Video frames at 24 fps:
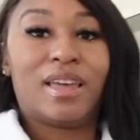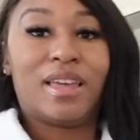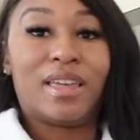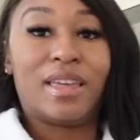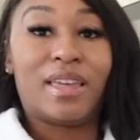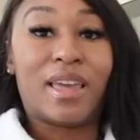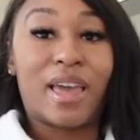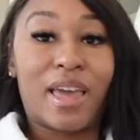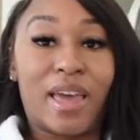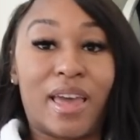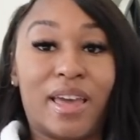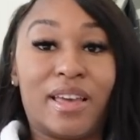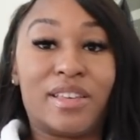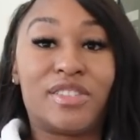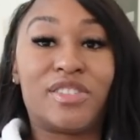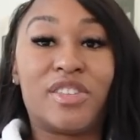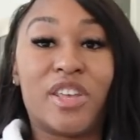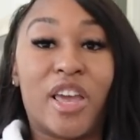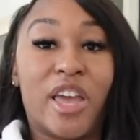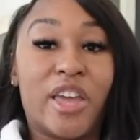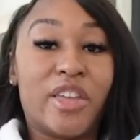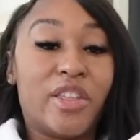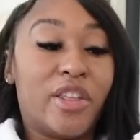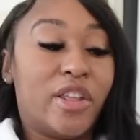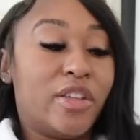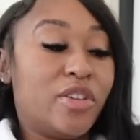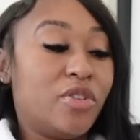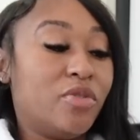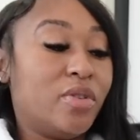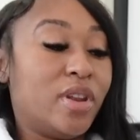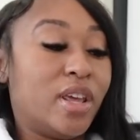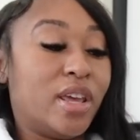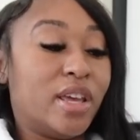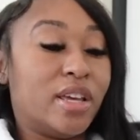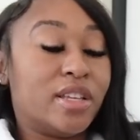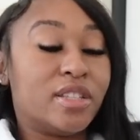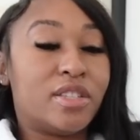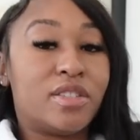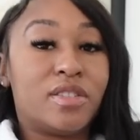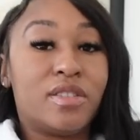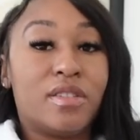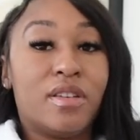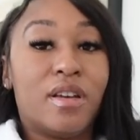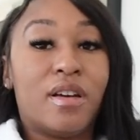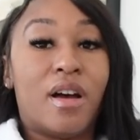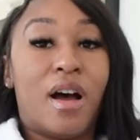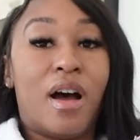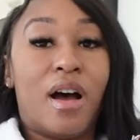yes and you need
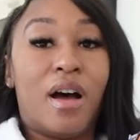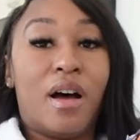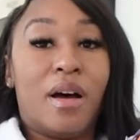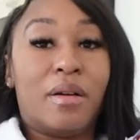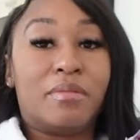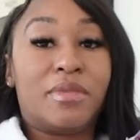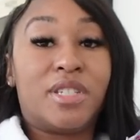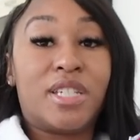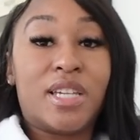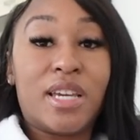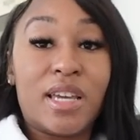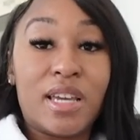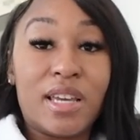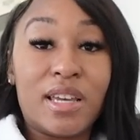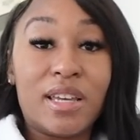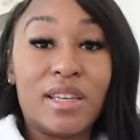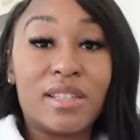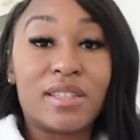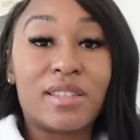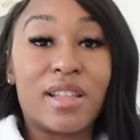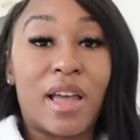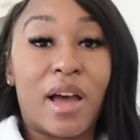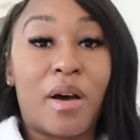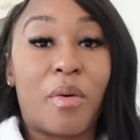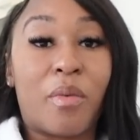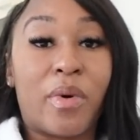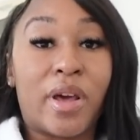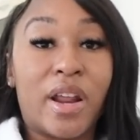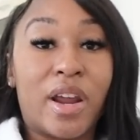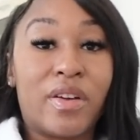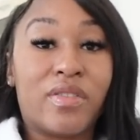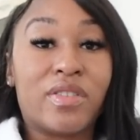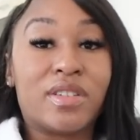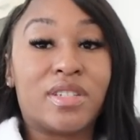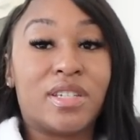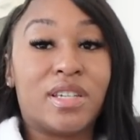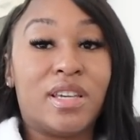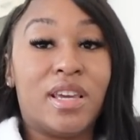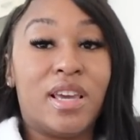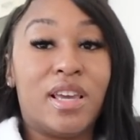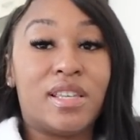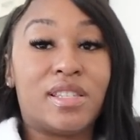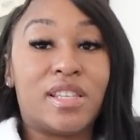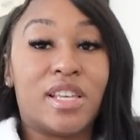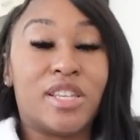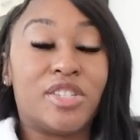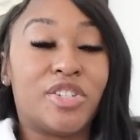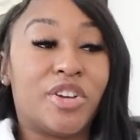um, cheese, now whatever
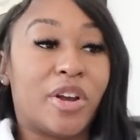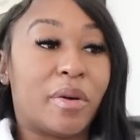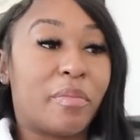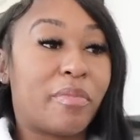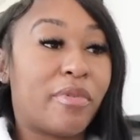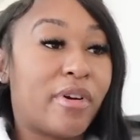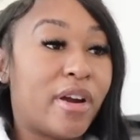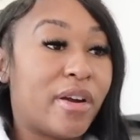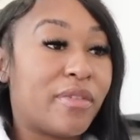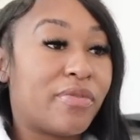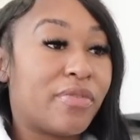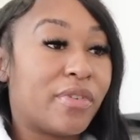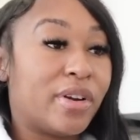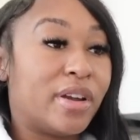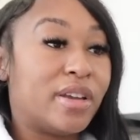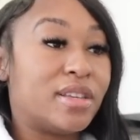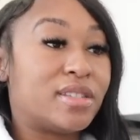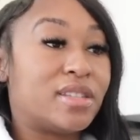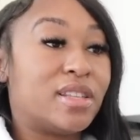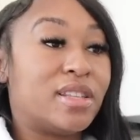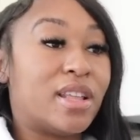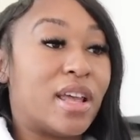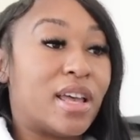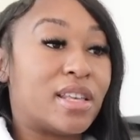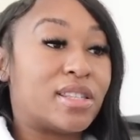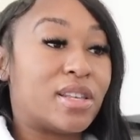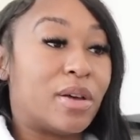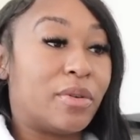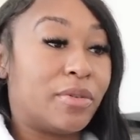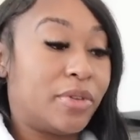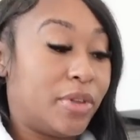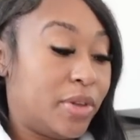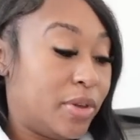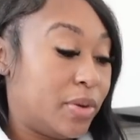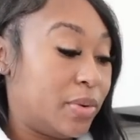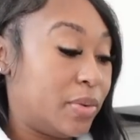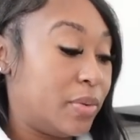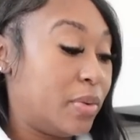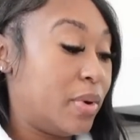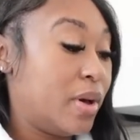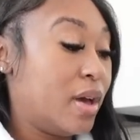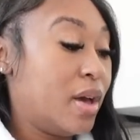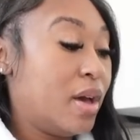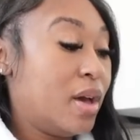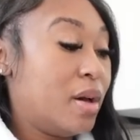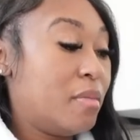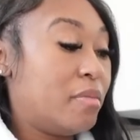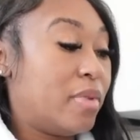cheese is your preference, that's on you,
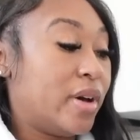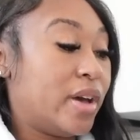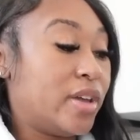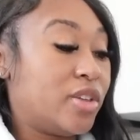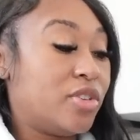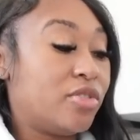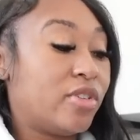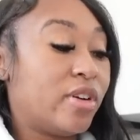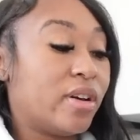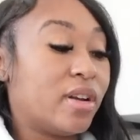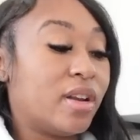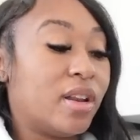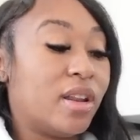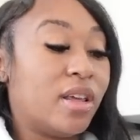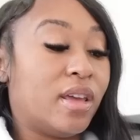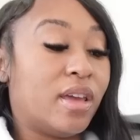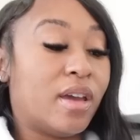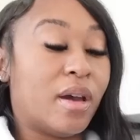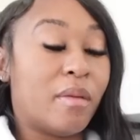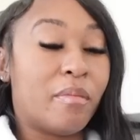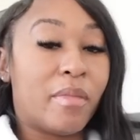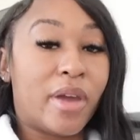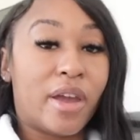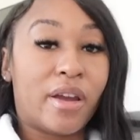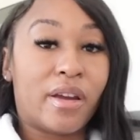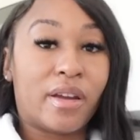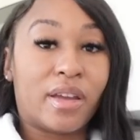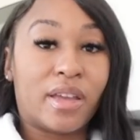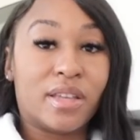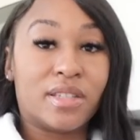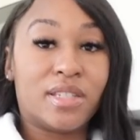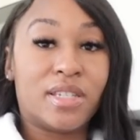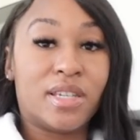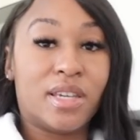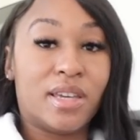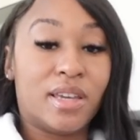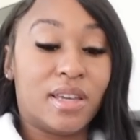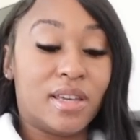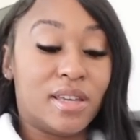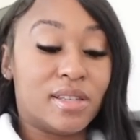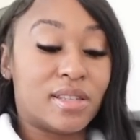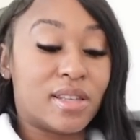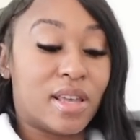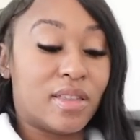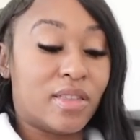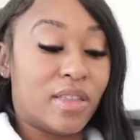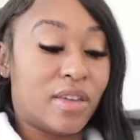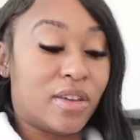but you're gonna need American
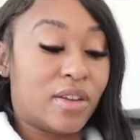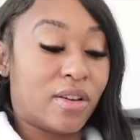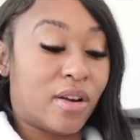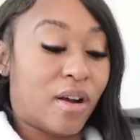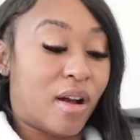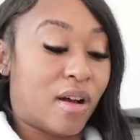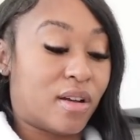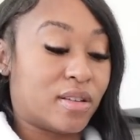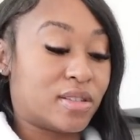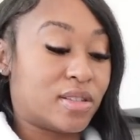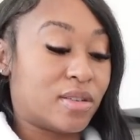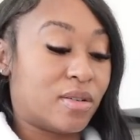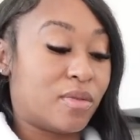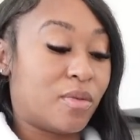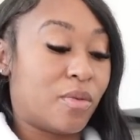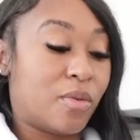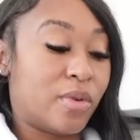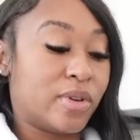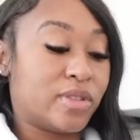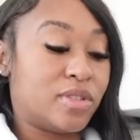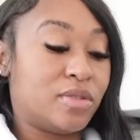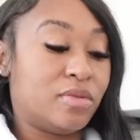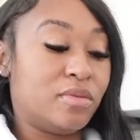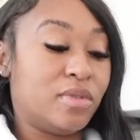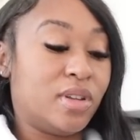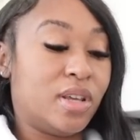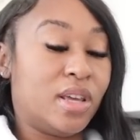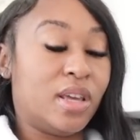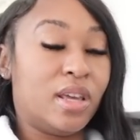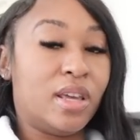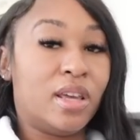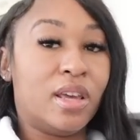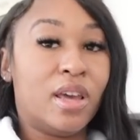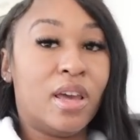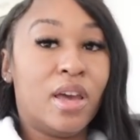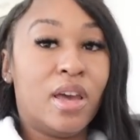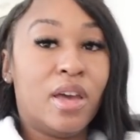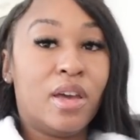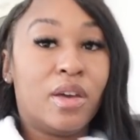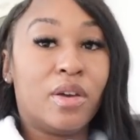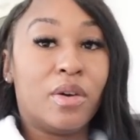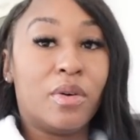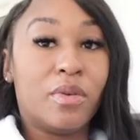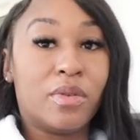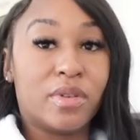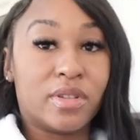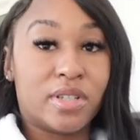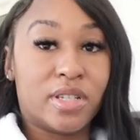cheese and then you're also going to need
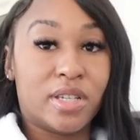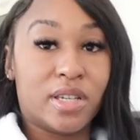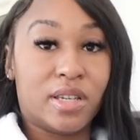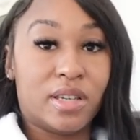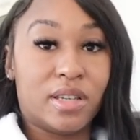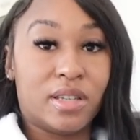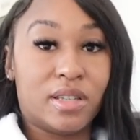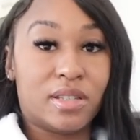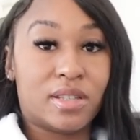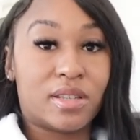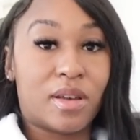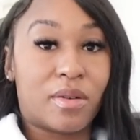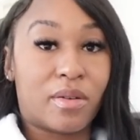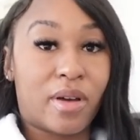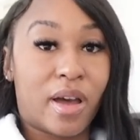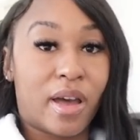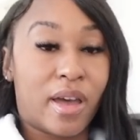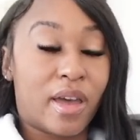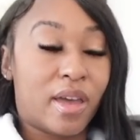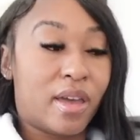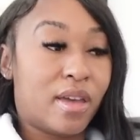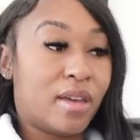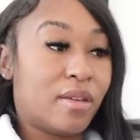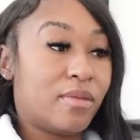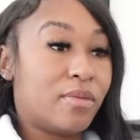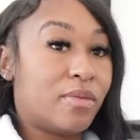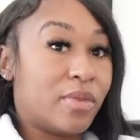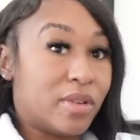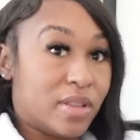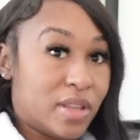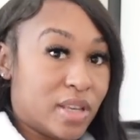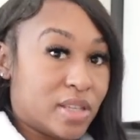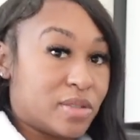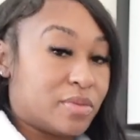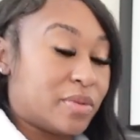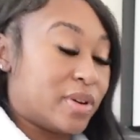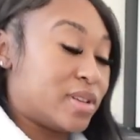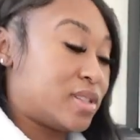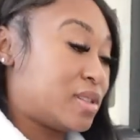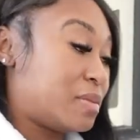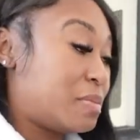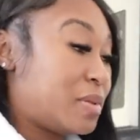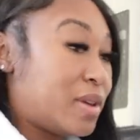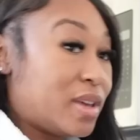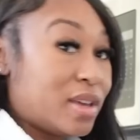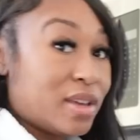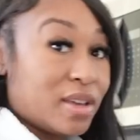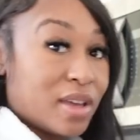Gouda cheese, okay, for this
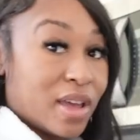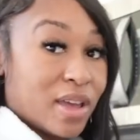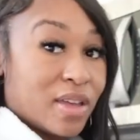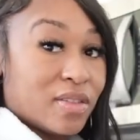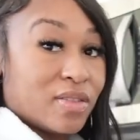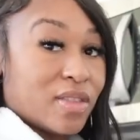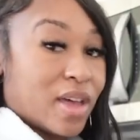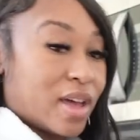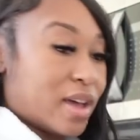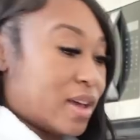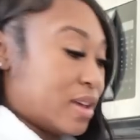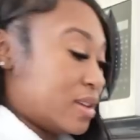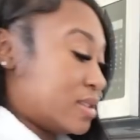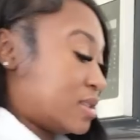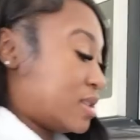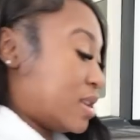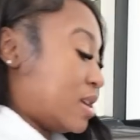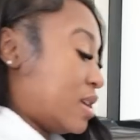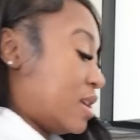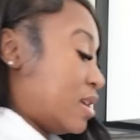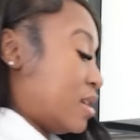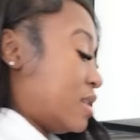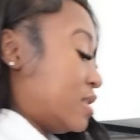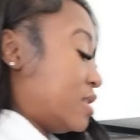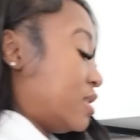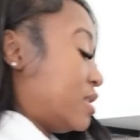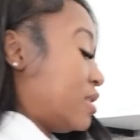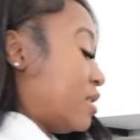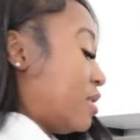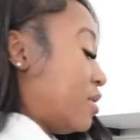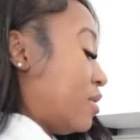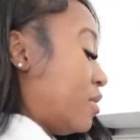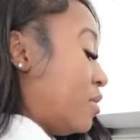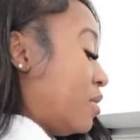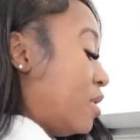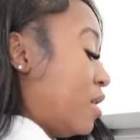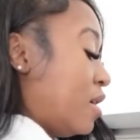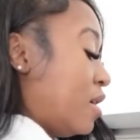recipe. And that is it. So